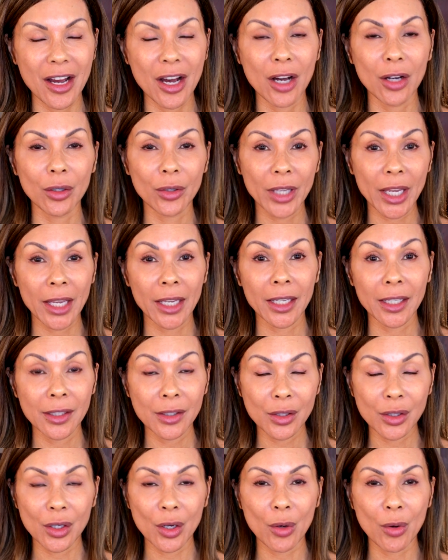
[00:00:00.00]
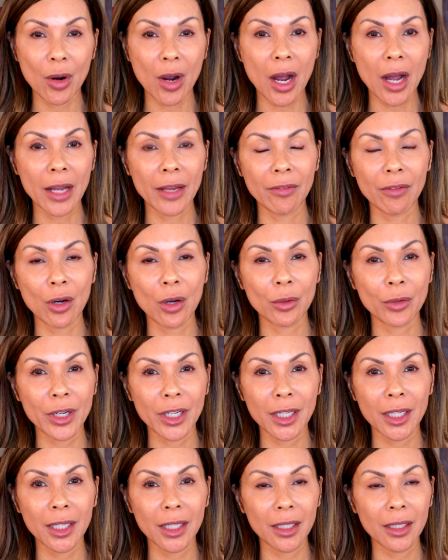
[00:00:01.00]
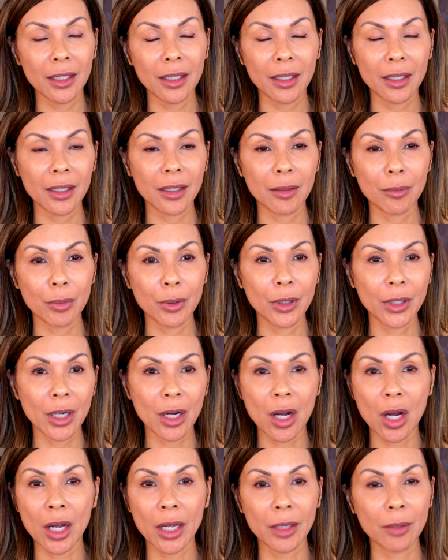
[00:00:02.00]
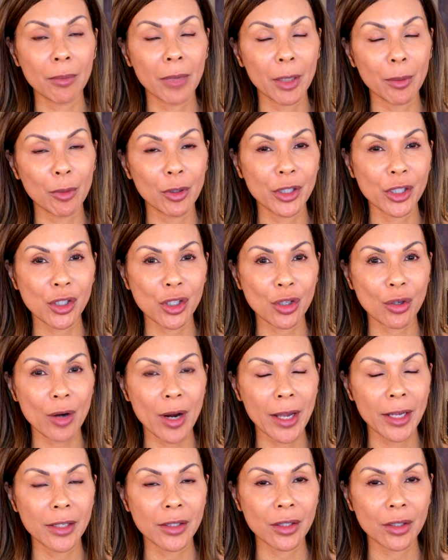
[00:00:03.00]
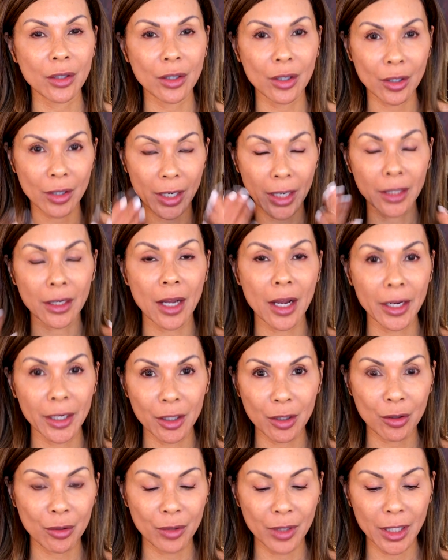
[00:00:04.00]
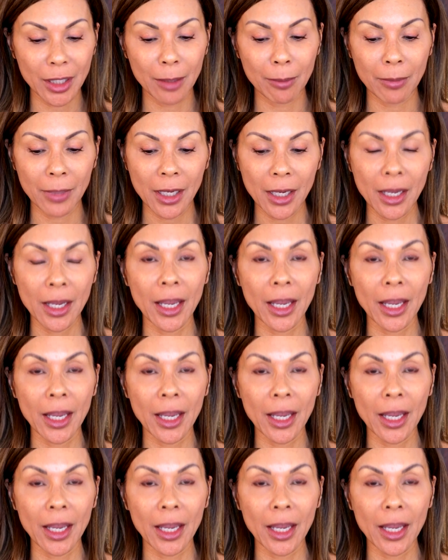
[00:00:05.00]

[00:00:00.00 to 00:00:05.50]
Okay, so I've already put on my moisturizer and eye cream,